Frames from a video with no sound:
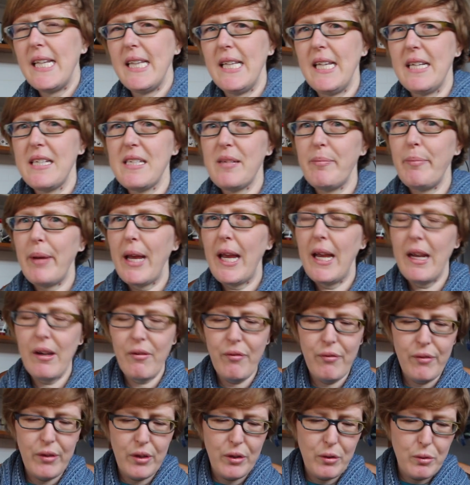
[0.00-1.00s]
in this bag
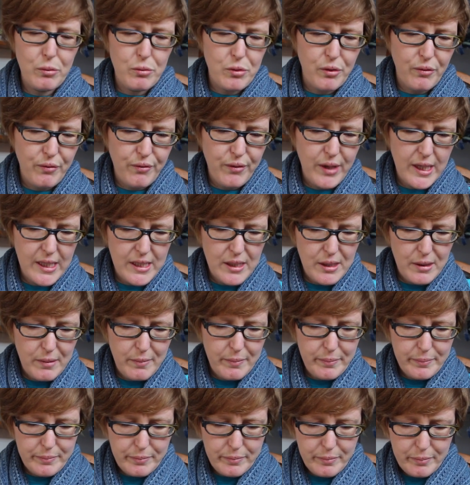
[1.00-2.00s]
for you to fit
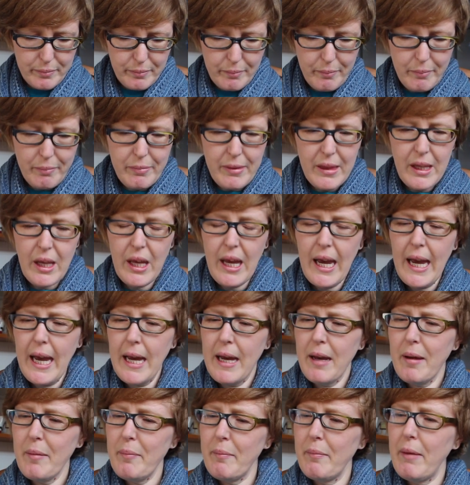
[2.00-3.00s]

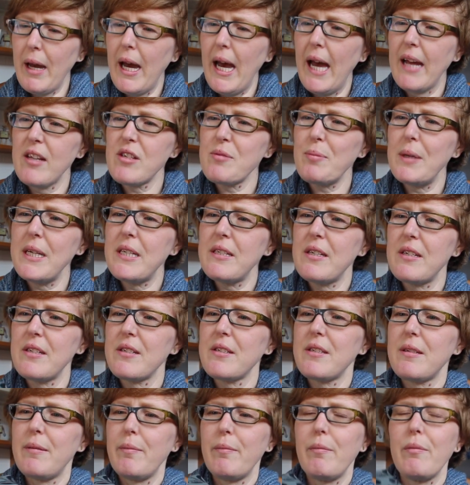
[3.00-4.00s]
a
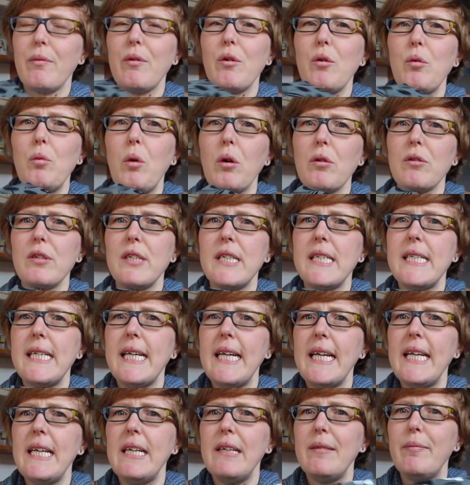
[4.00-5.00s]
sweater's
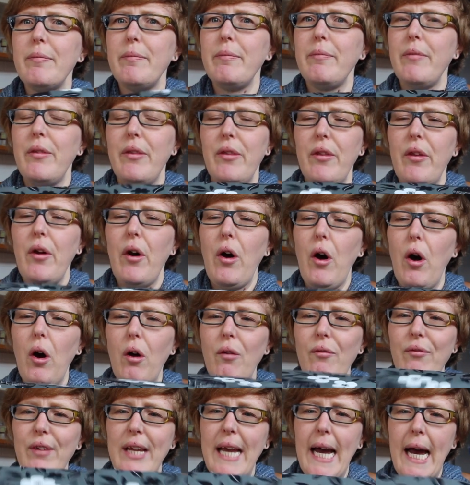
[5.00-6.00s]
quantity
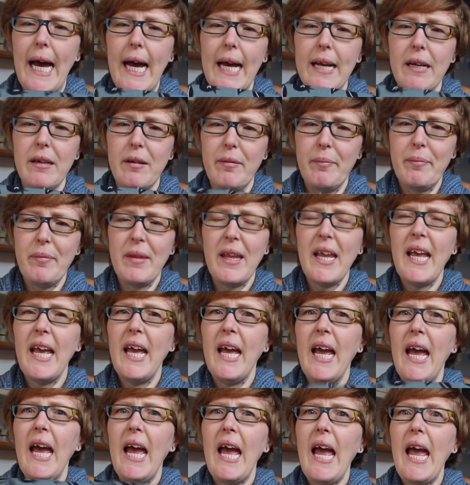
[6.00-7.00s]
of yarn
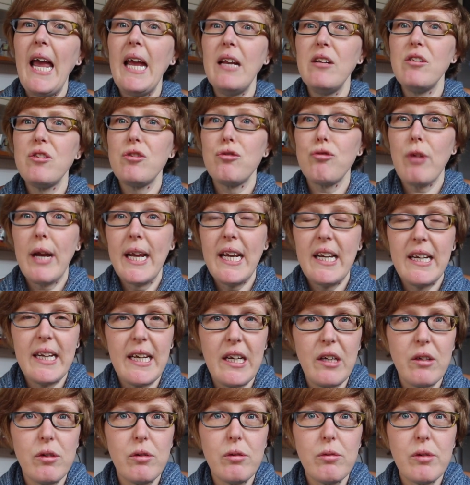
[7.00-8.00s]
and straight
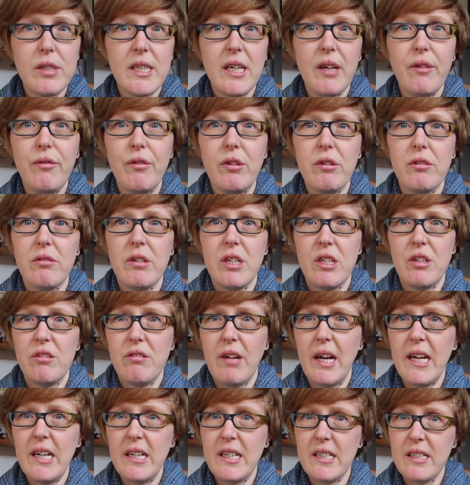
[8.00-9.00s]
needles if you're a
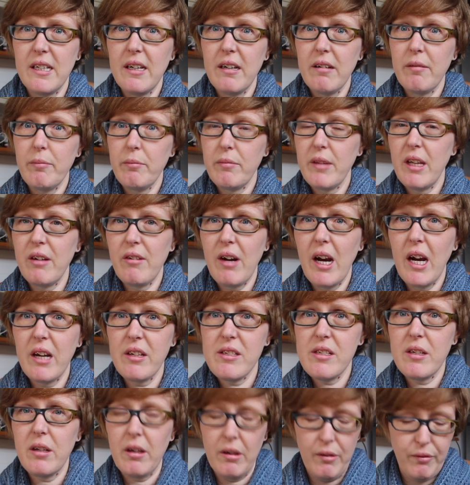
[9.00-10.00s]
straight knitter. There are
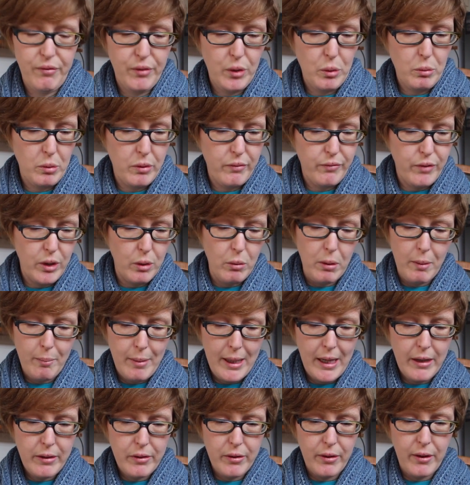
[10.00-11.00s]
still a few of you
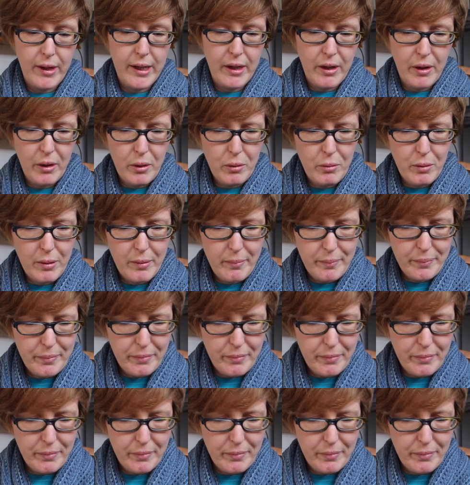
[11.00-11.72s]
about, I know.